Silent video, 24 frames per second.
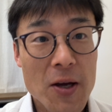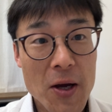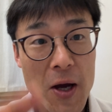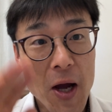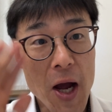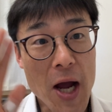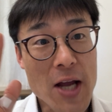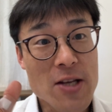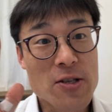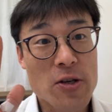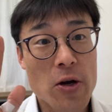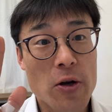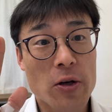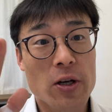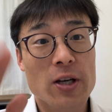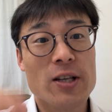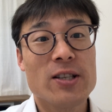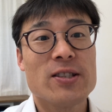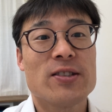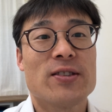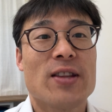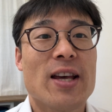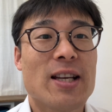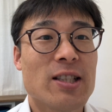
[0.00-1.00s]
Hi
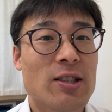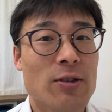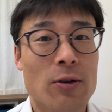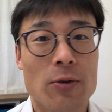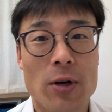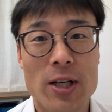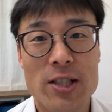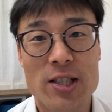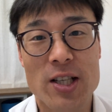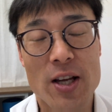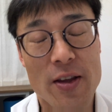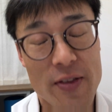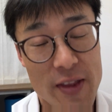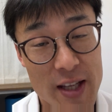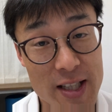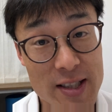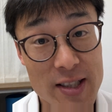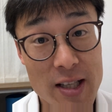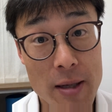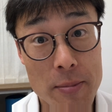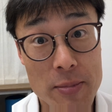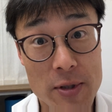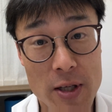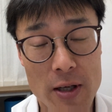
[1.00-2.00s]
Jokers, thanks for watching
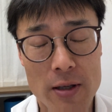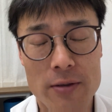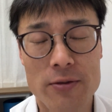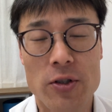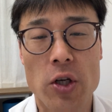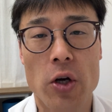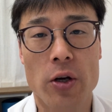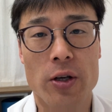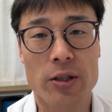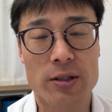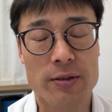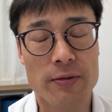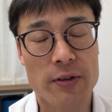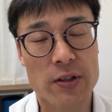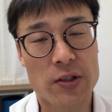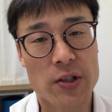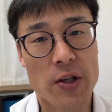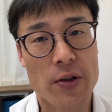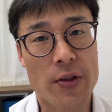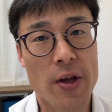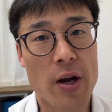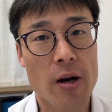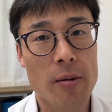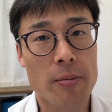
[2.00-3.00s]
this episode of Joker's
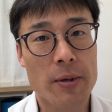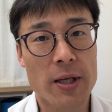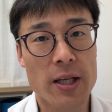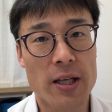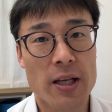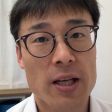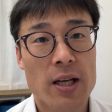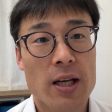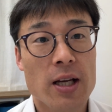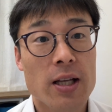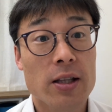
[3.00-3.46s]
Physiotherapy.